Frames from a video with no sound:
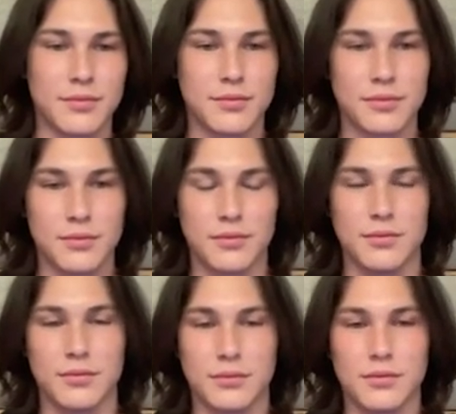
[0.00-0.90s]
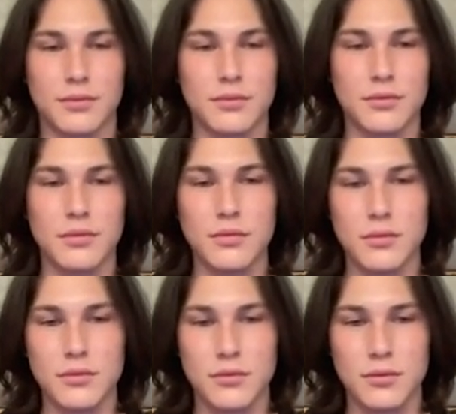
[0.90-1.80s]

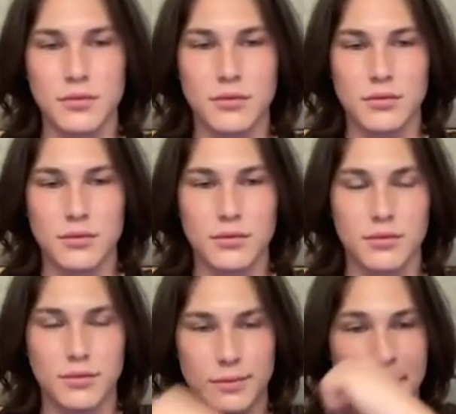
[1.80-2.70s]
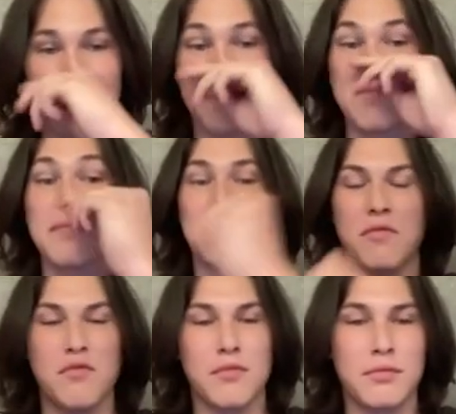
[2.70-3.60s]

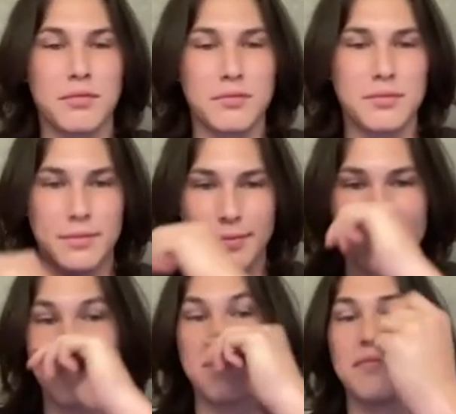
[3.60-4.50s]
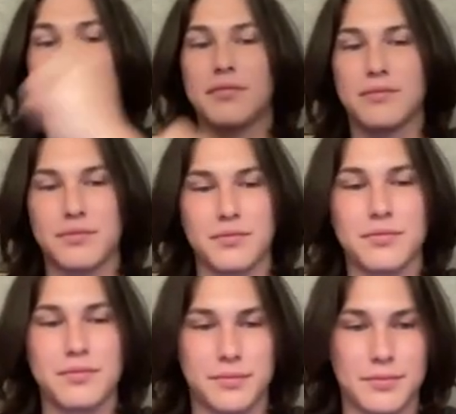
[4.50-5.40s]

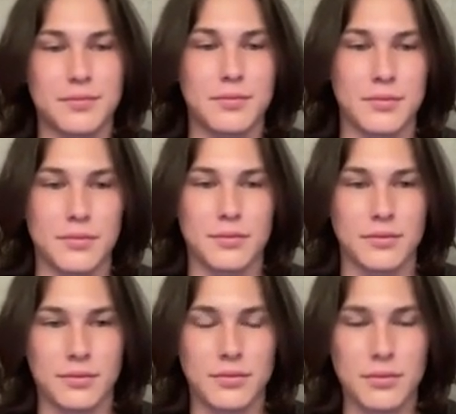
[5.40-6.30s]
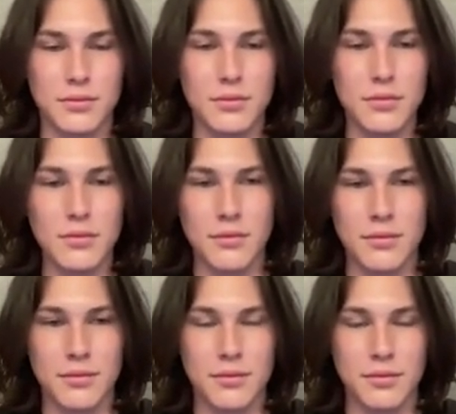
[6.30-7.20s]

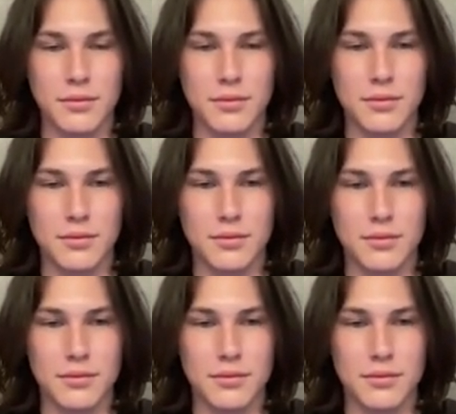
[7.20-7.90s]
This person isn't speaking.